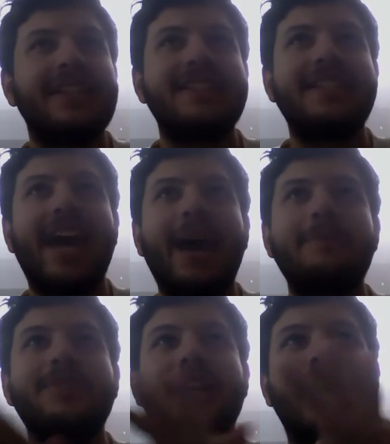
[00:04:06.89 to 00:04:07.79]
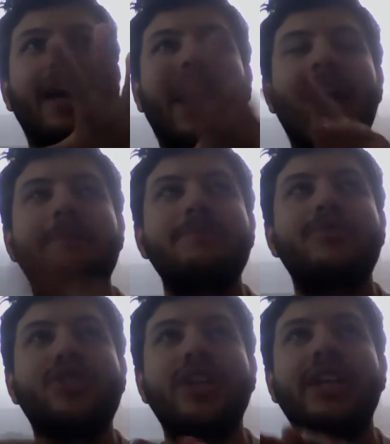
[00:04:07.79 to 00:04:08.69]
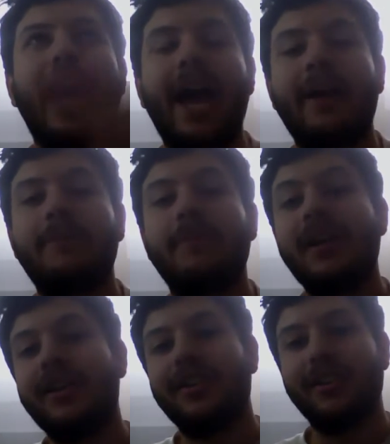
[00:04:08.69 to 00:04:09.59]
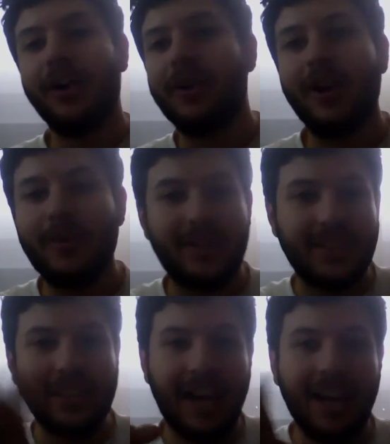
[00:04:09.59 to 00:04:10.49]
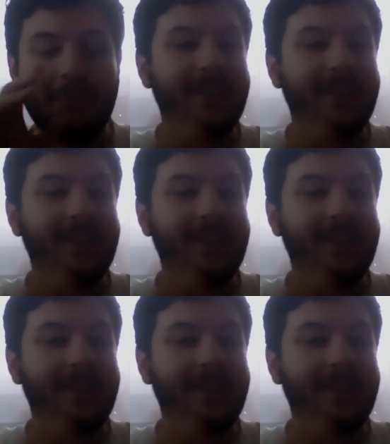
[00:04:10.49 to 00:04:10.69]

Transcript: It's the MJ MGM logo with the lion,